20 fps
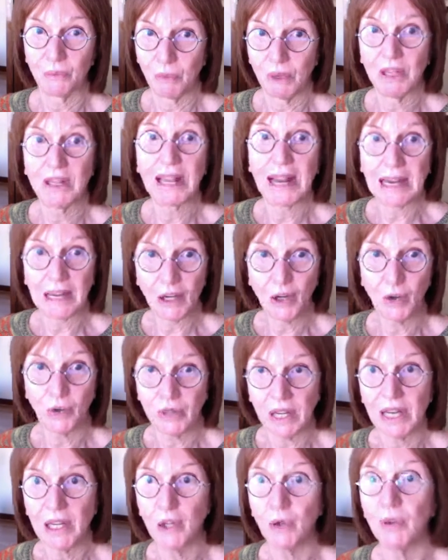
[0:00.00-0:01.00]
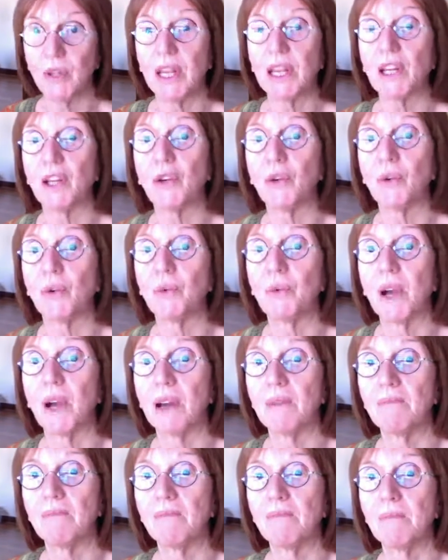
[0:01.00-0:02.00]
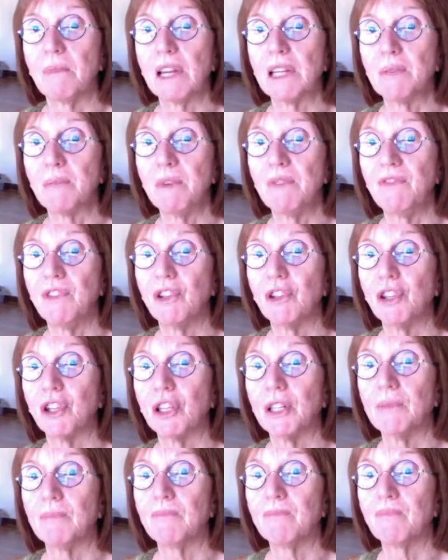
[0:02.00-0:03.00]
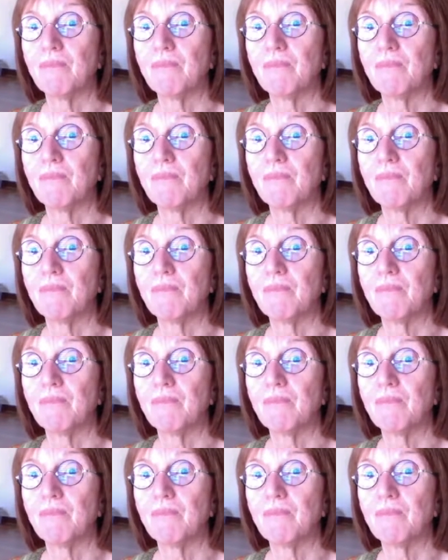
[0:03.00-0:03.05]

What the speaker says: But thank you, thank you, thank you. Makes me feel good.